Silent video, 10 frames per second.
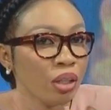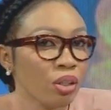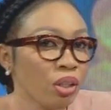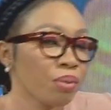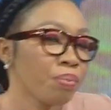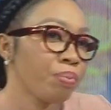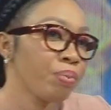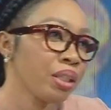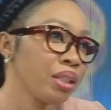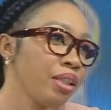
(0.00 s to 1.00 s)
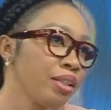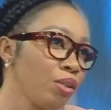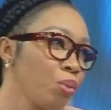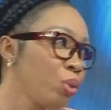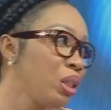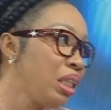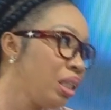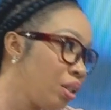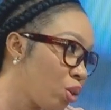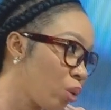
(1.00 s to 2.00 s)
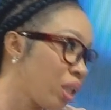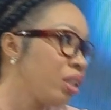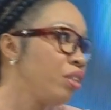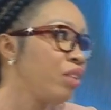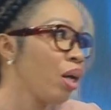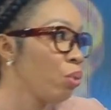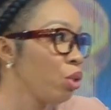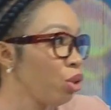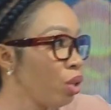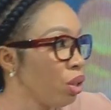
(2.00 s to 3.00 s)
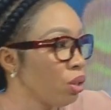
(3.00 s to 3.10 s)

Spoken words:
does President Tinubu need to achieve that $1 trillion